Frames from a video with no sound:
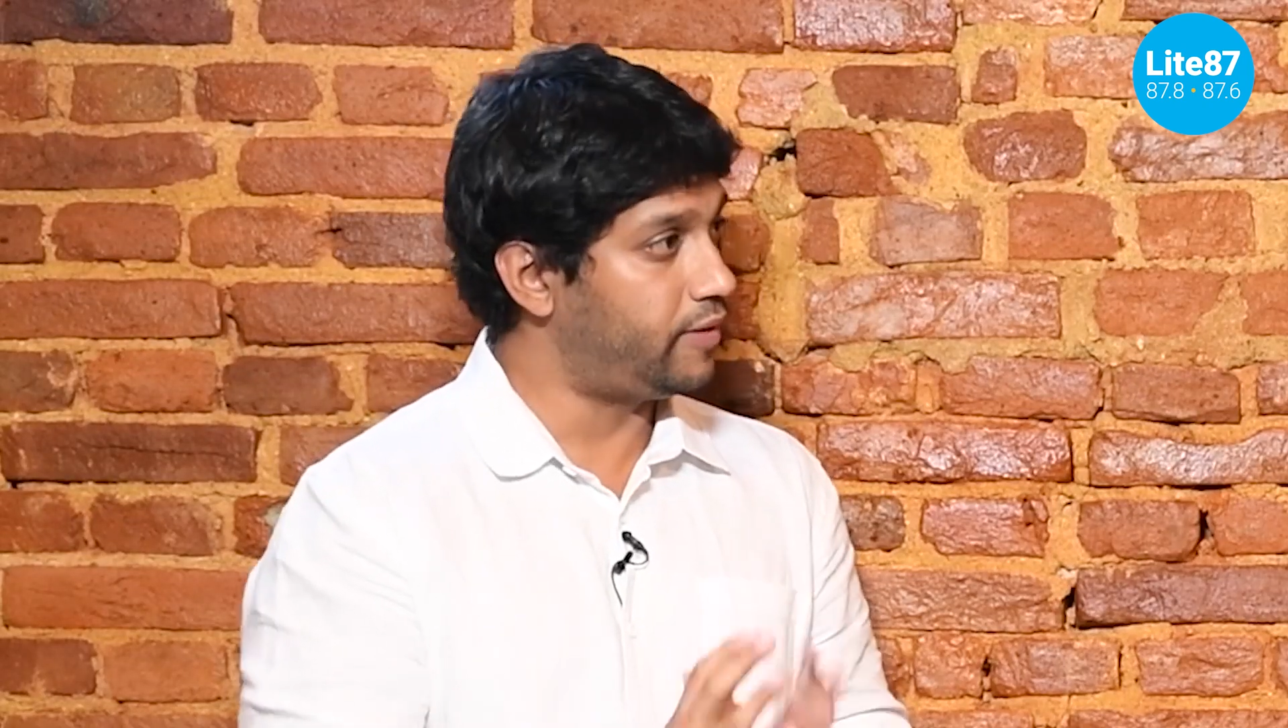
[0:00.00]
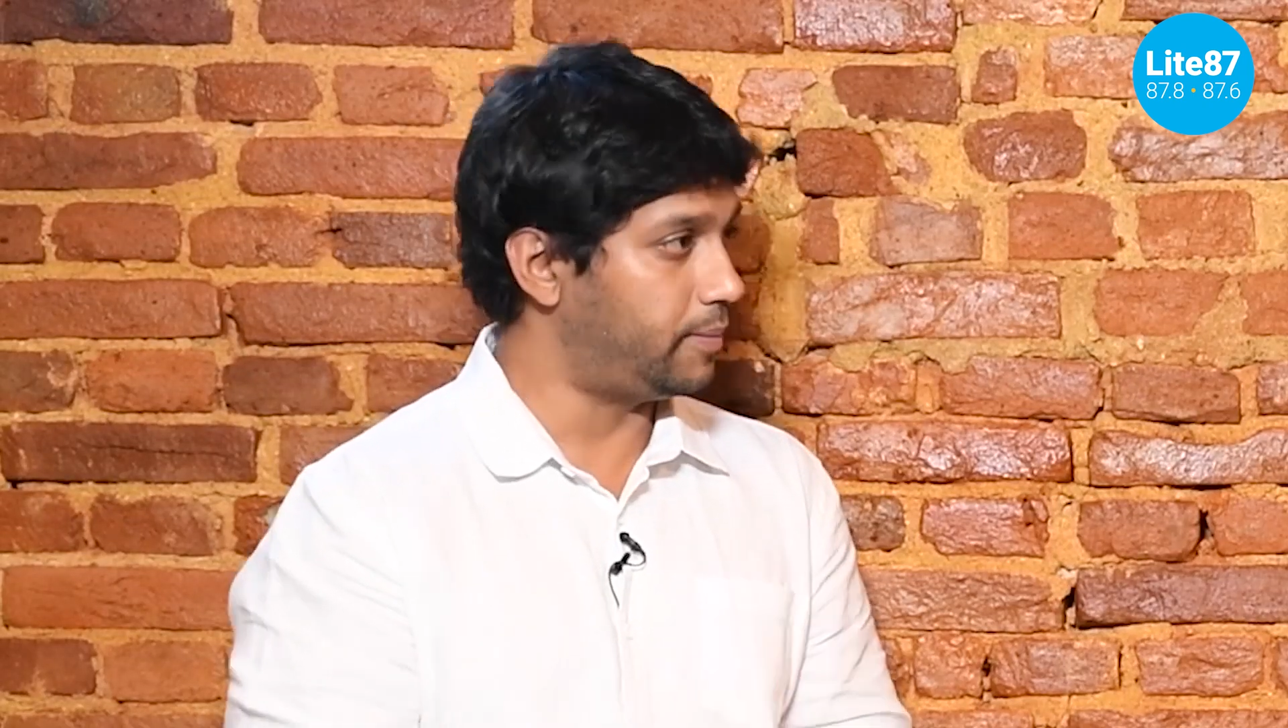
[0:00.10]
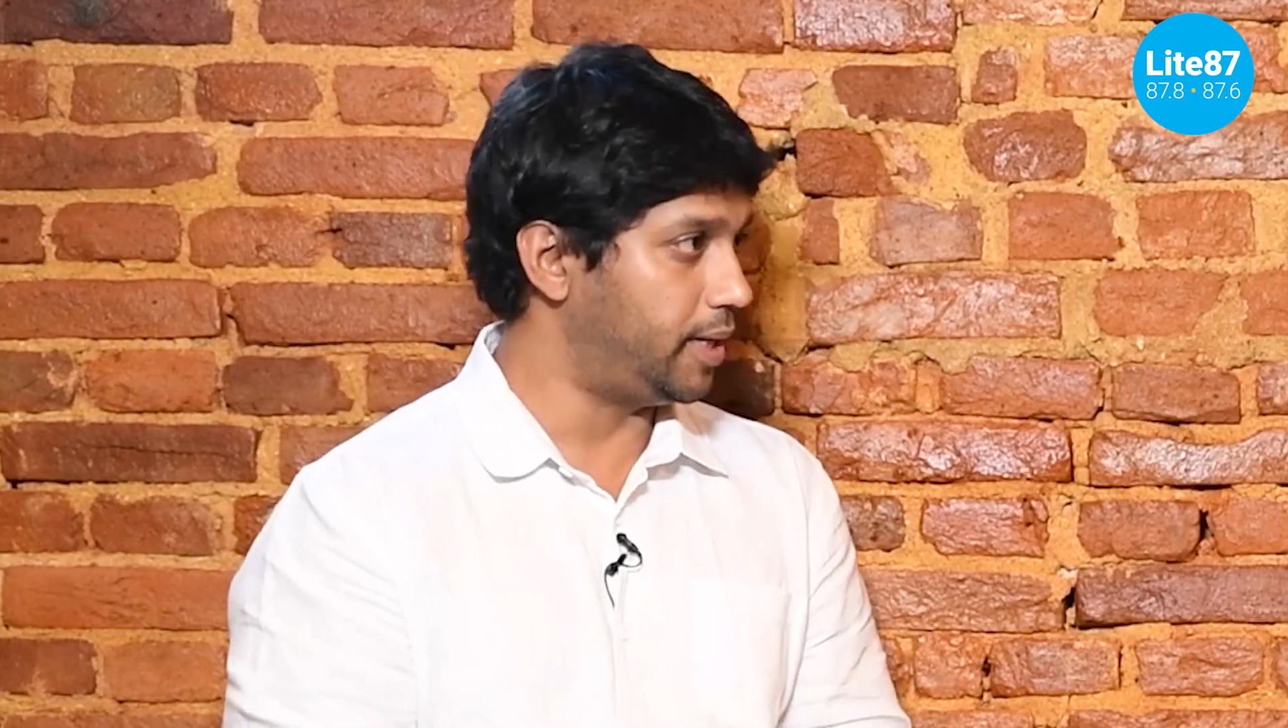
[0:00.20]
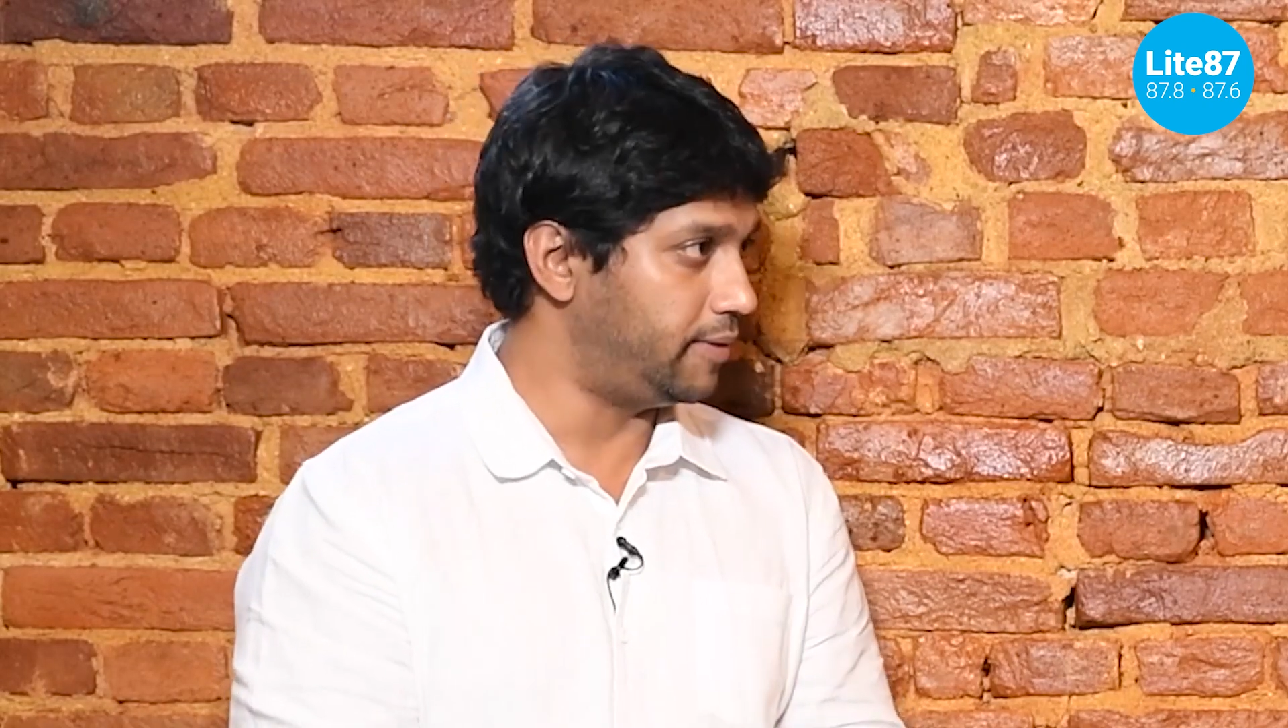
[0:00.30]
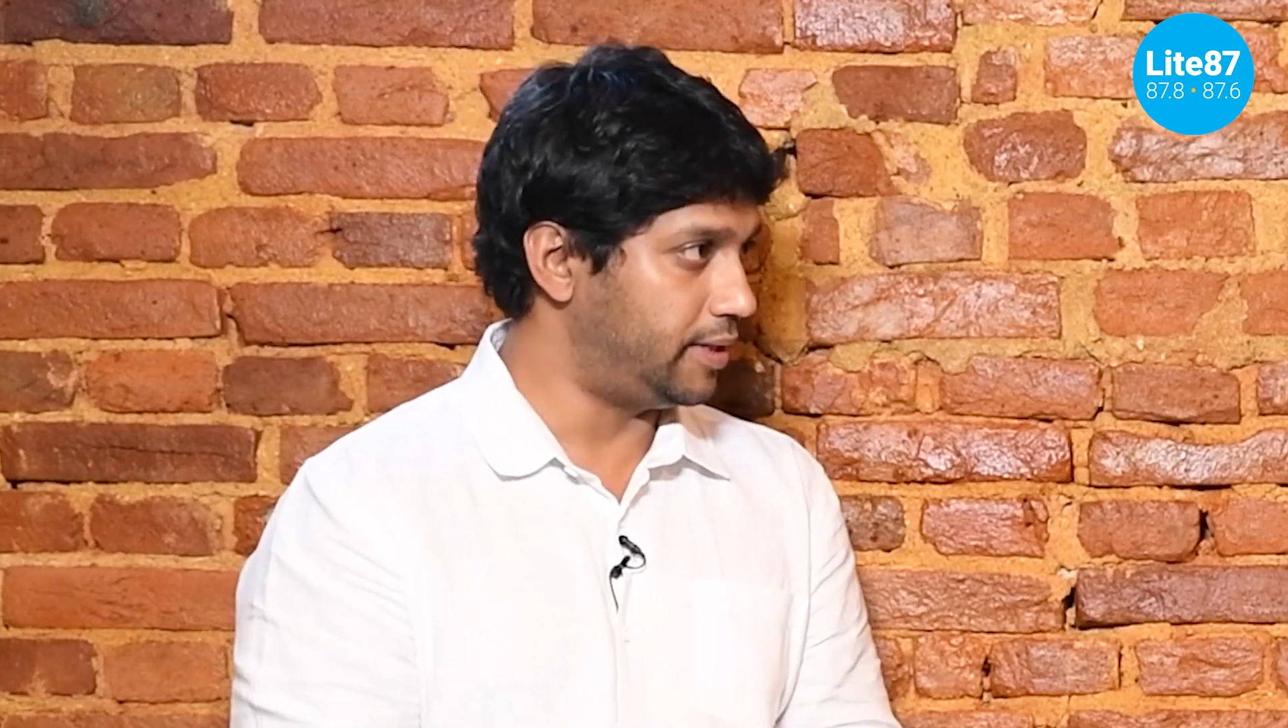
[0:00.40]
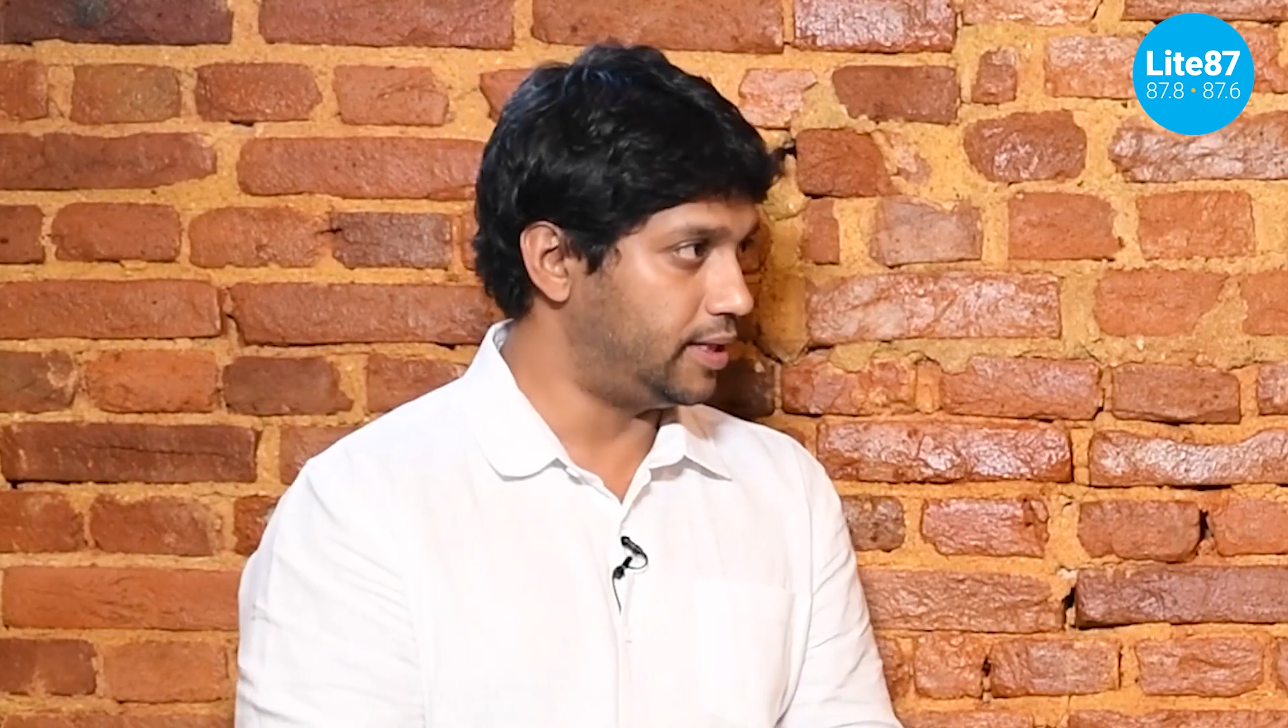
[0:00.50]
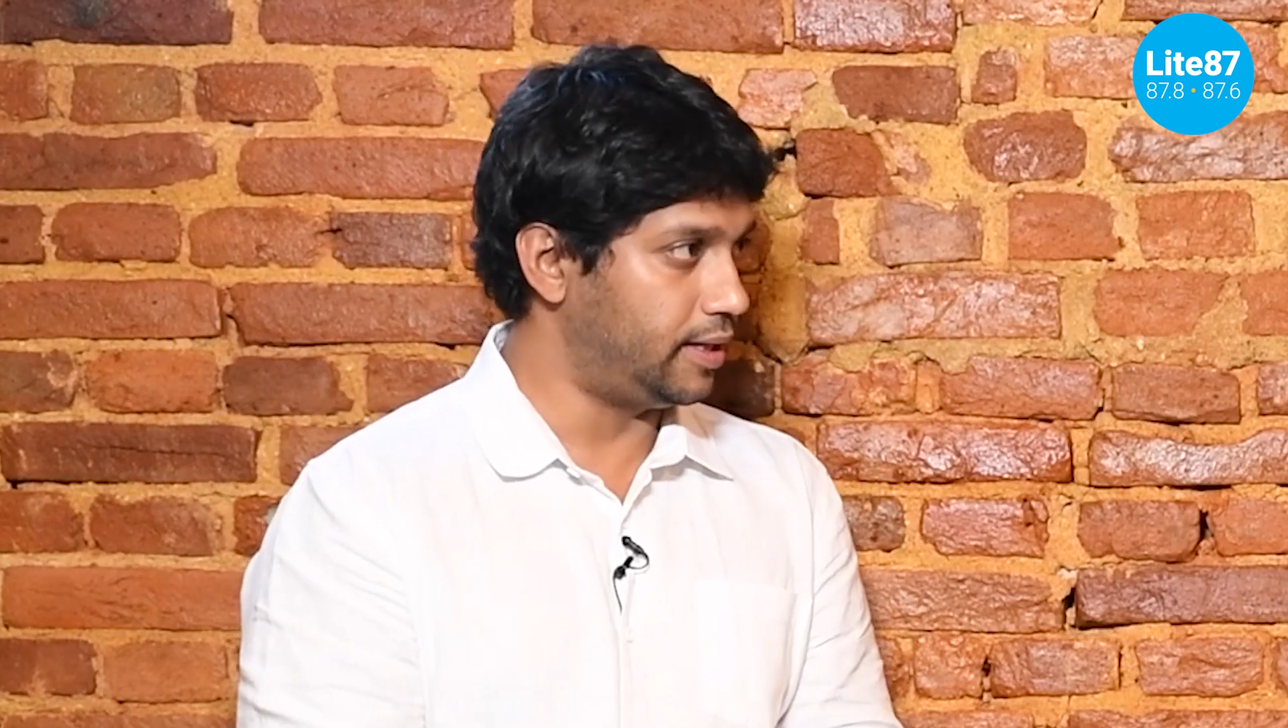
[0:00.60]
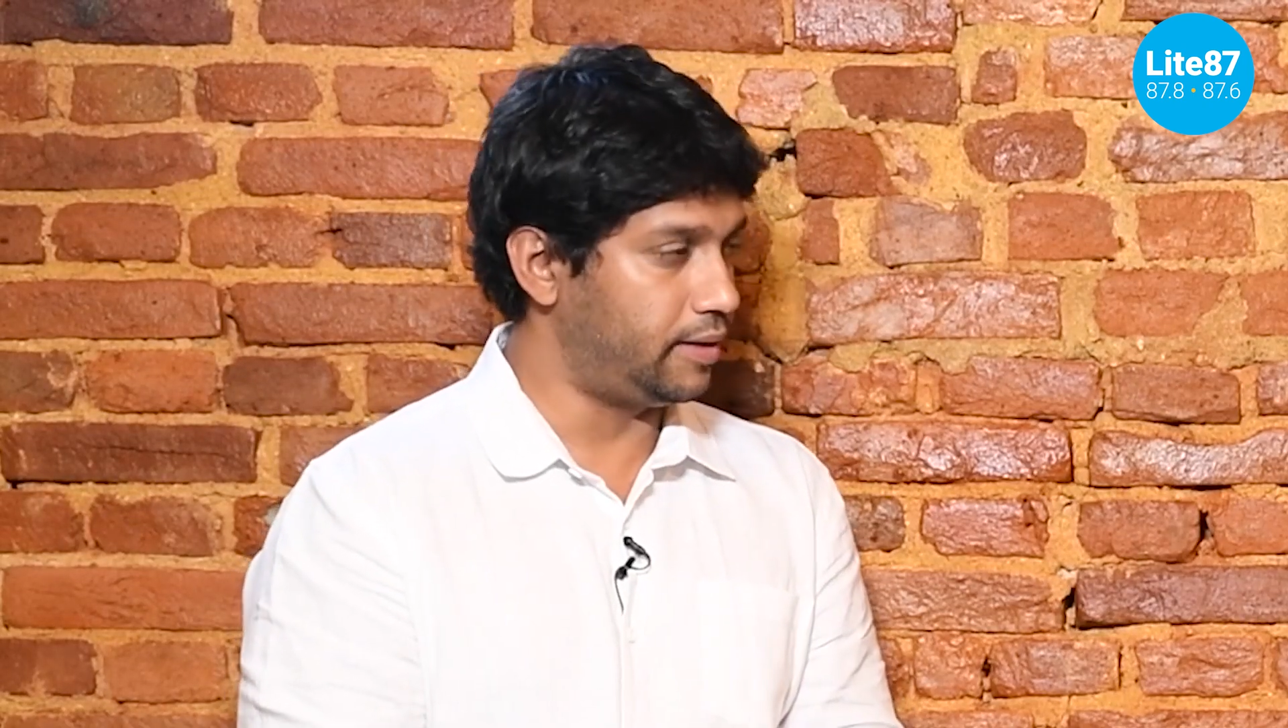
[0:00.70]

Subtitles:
familiar with